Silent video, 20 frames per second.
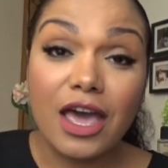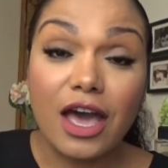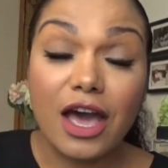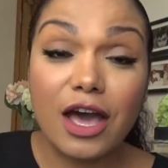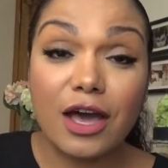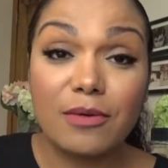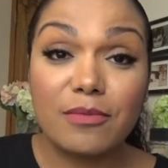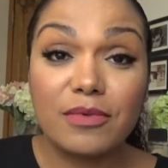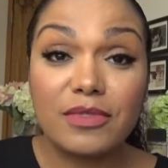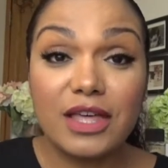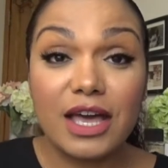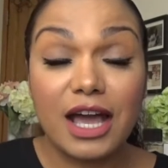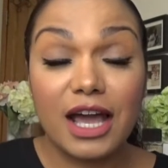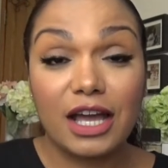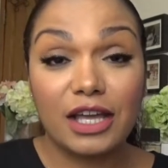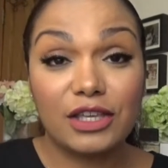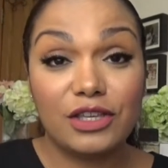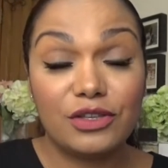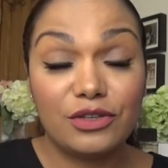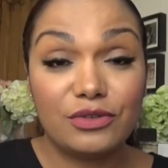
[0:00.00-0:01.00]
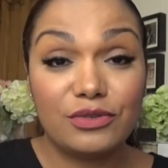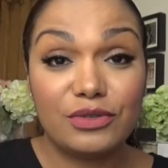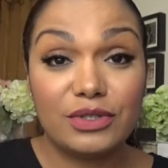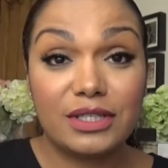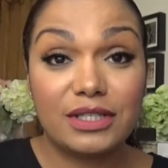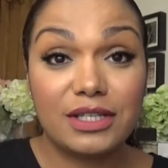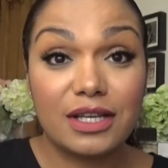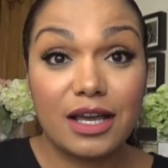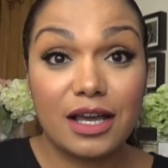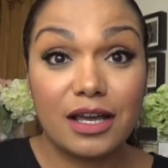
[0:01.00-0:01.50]
that I
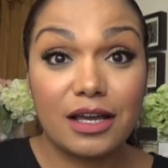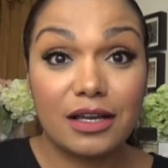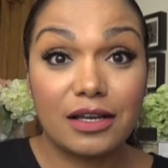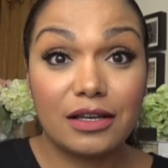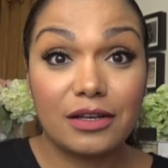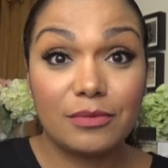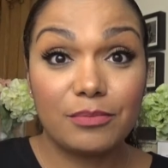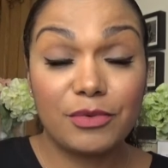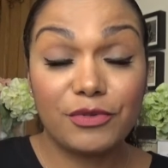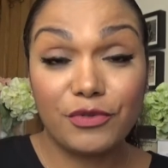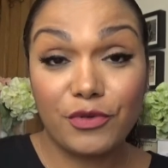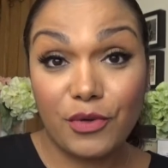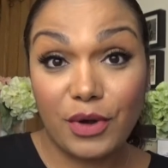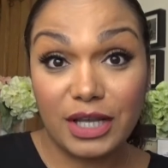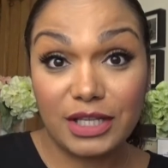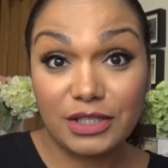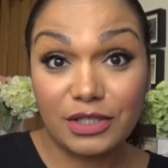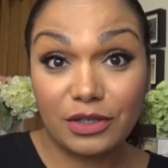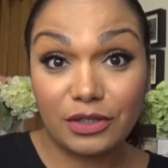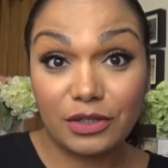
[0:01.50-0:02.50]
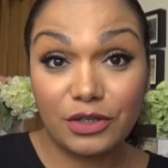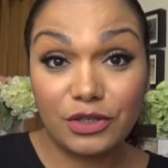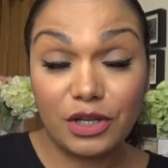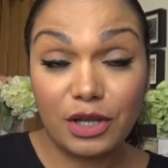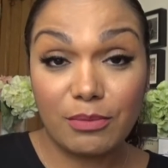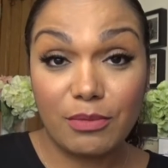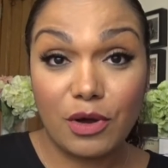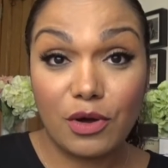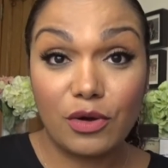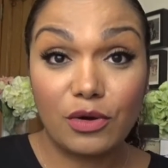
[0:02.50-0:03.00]
used before I started
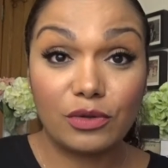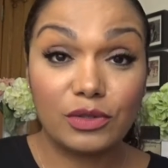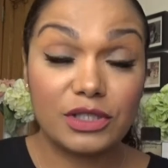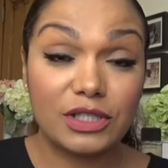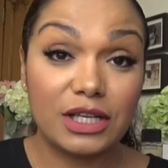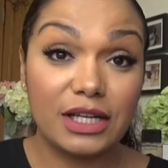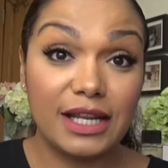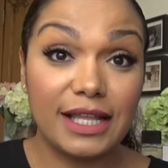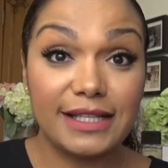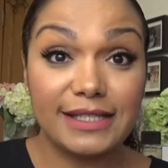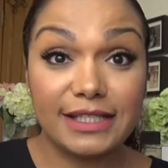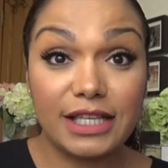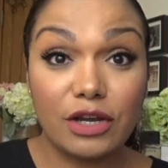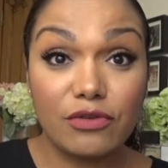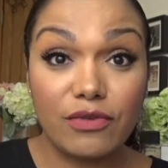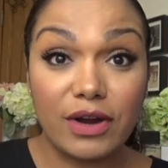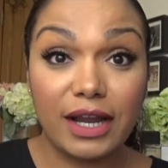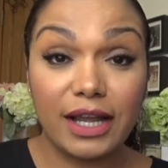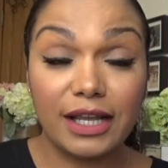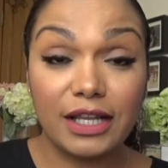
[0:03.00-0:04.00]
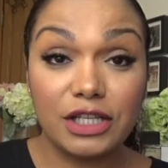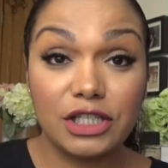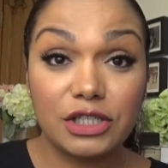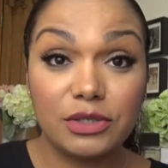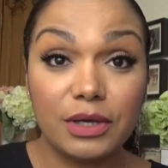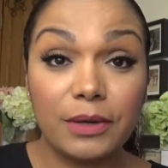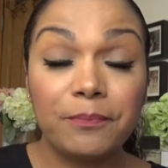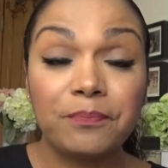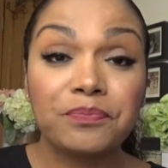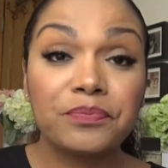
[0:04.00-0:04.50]
doing my haul. So let's get right
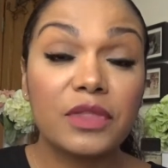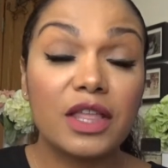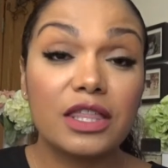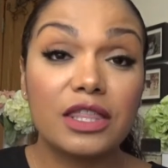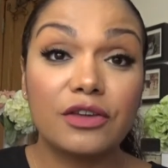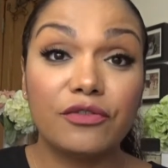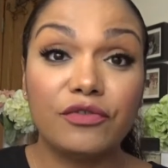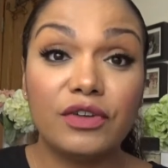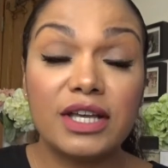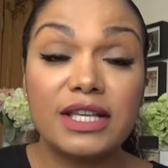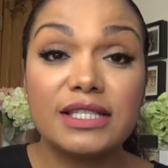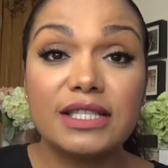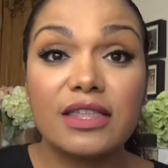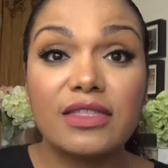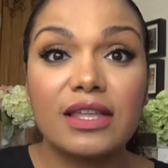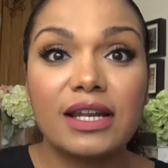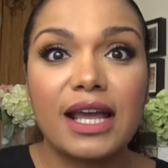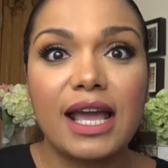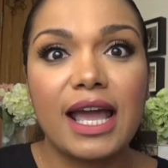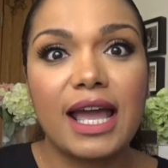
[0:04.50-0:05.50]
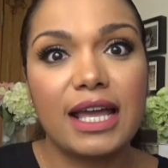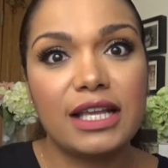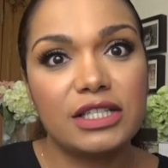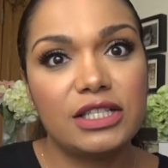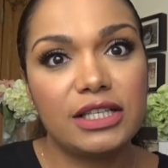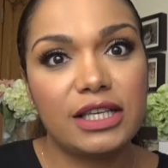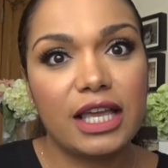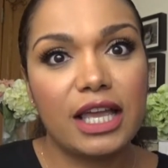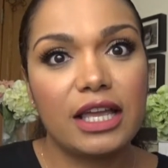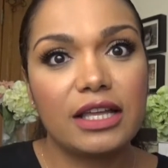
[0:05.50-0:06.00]
into it. The first thing that I had
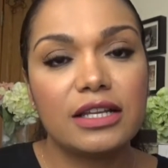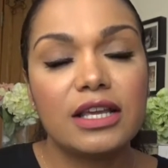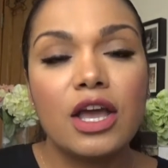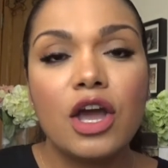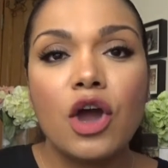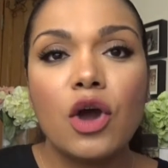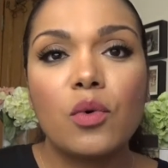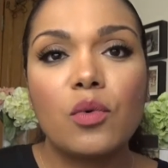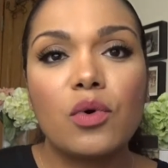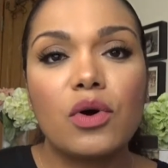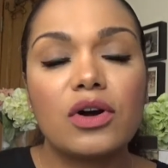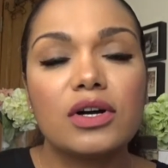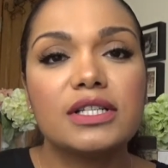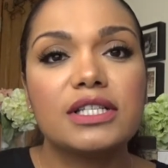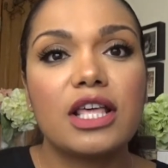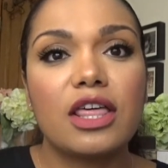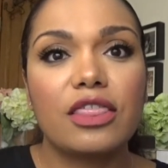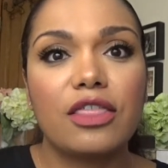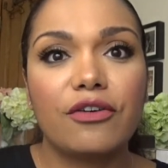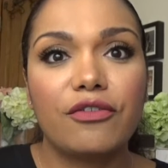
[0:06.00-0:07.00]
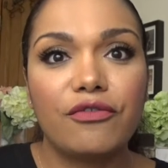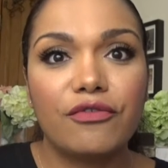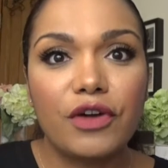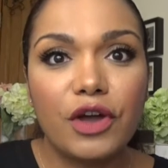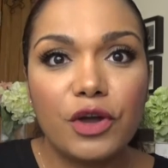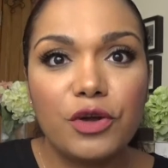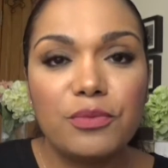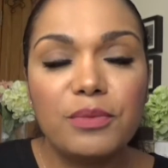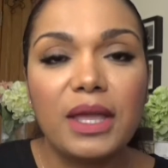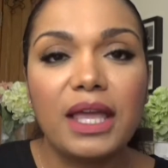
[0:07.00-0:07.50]
to get was the
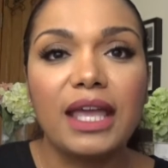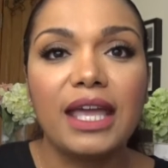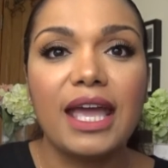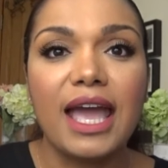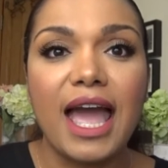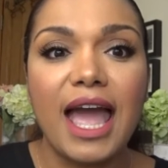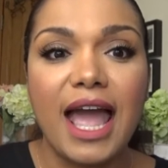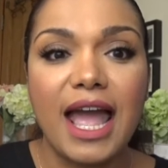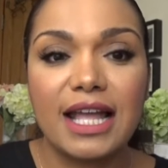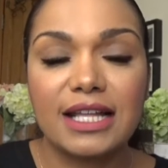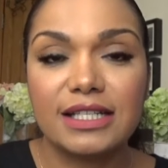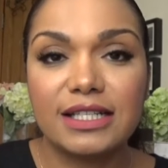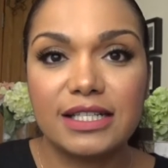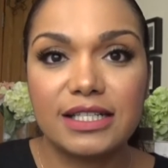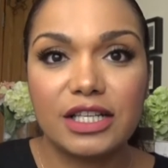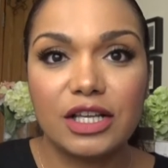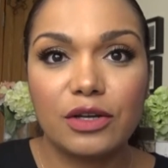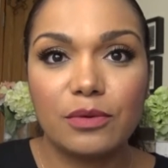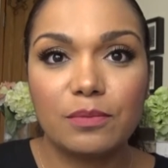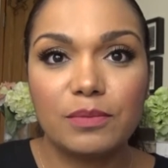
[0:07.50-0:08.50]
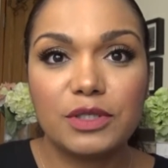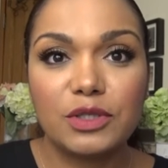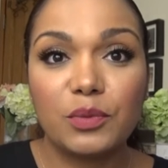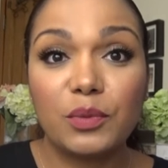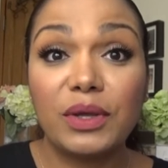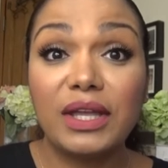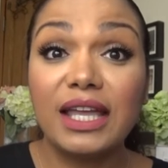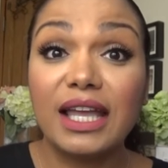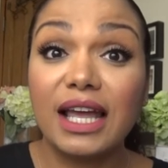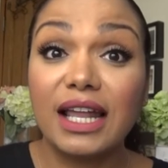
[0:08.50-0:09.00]
foaming hand soaps.
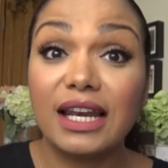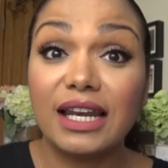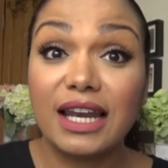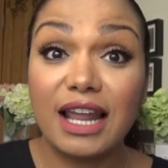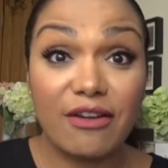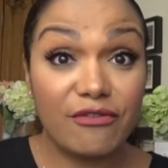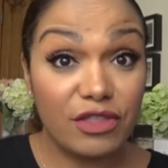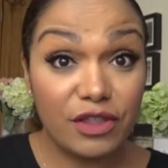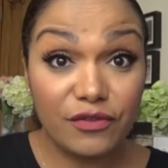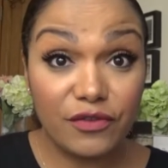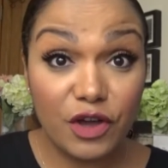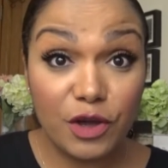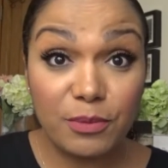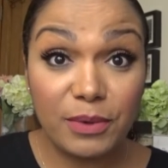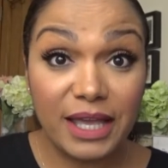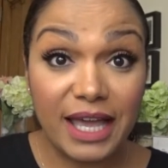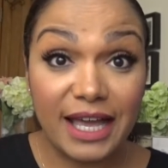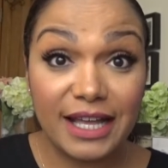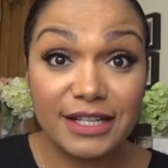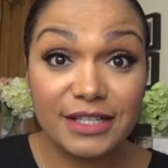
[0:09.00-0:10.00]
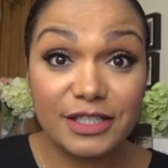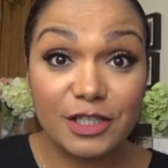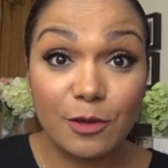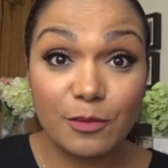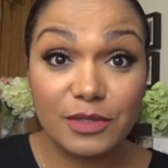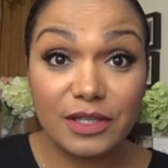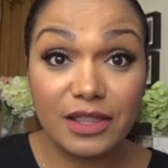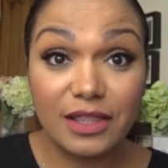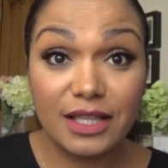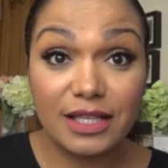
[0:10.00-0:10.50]
We love the foaming hand
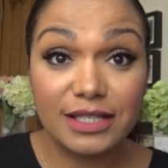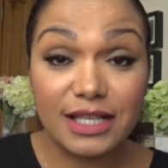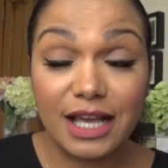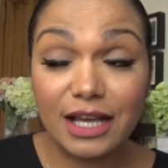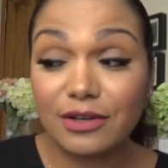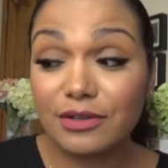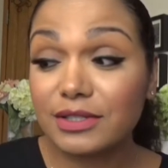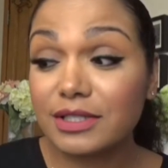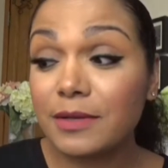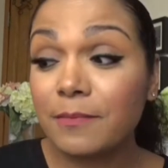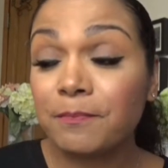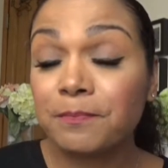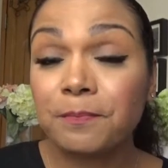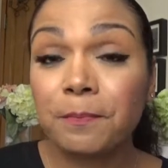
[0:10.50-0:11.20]
soaps in this house.